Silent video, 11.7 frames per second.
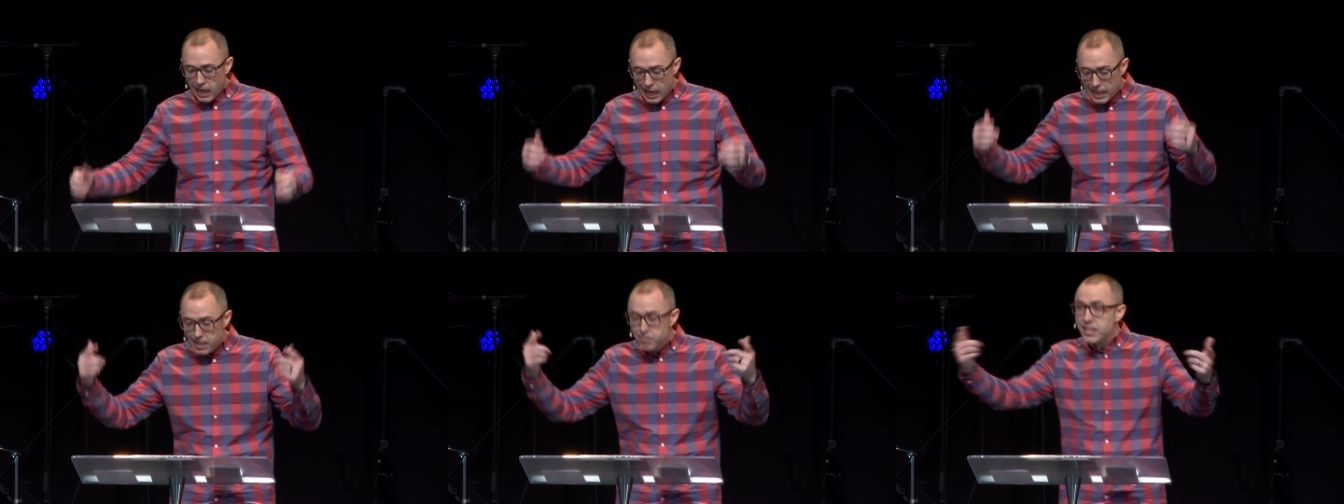
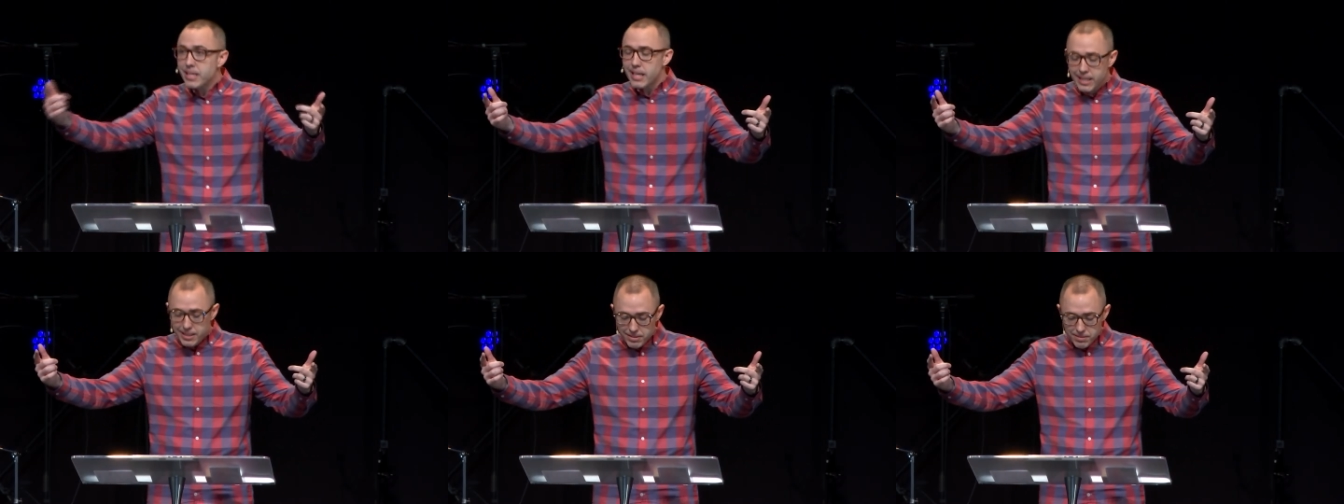I am the
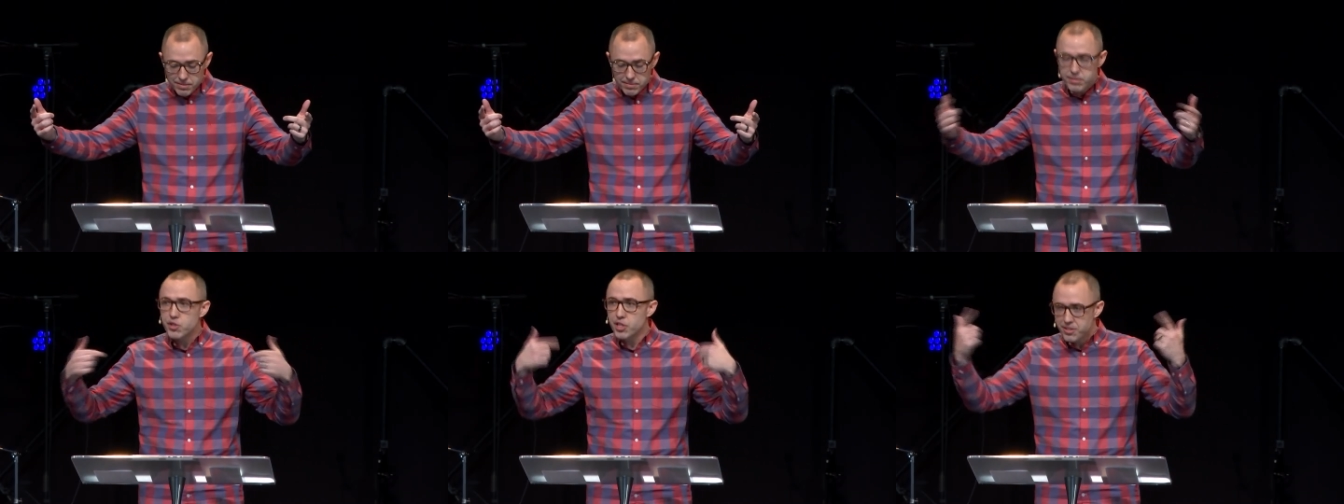king,
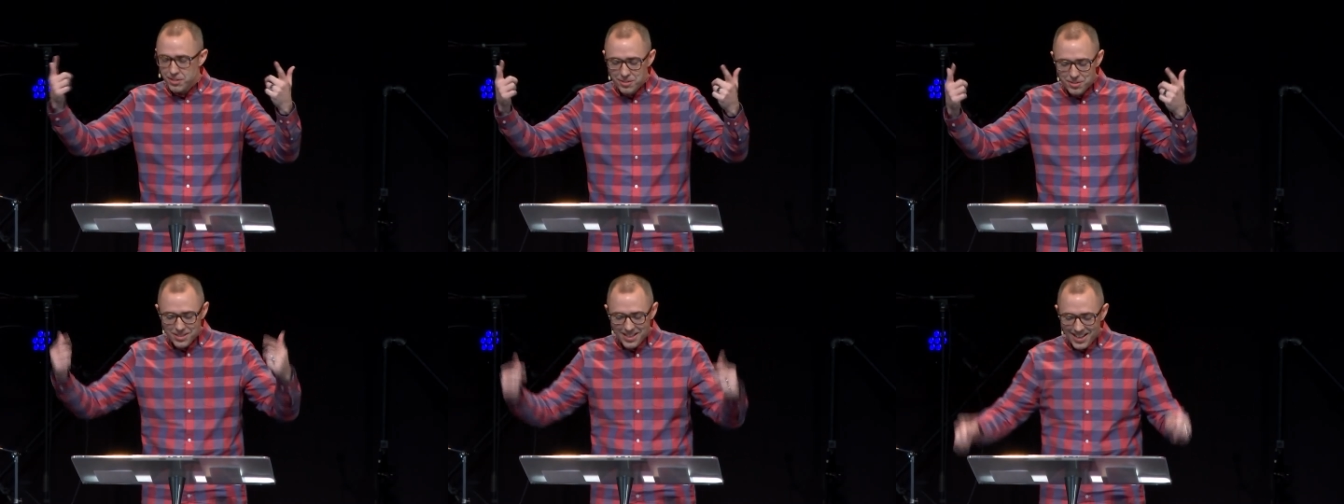
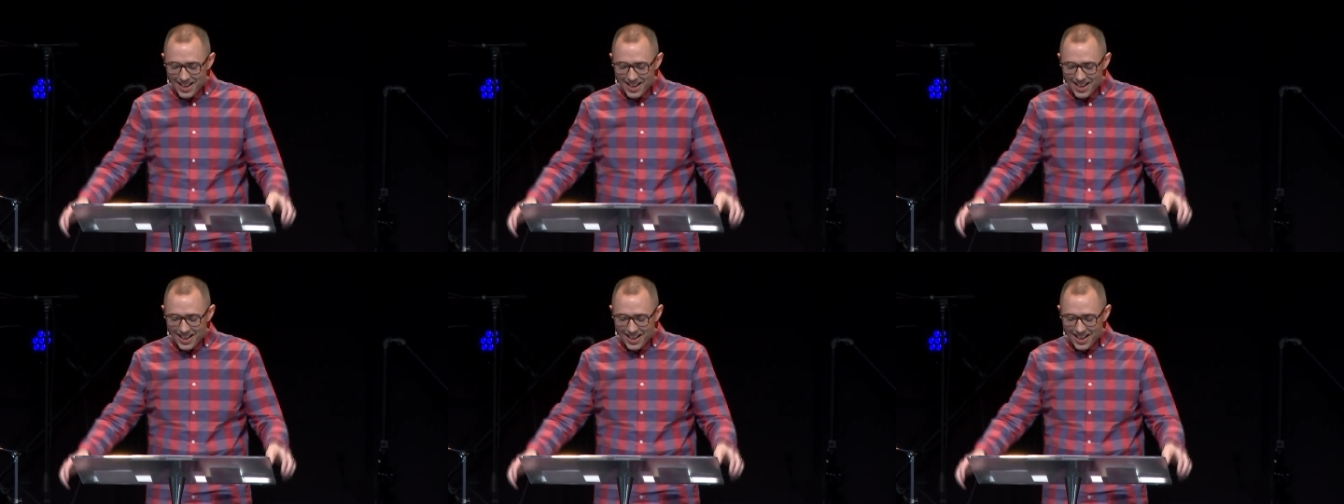Jesus.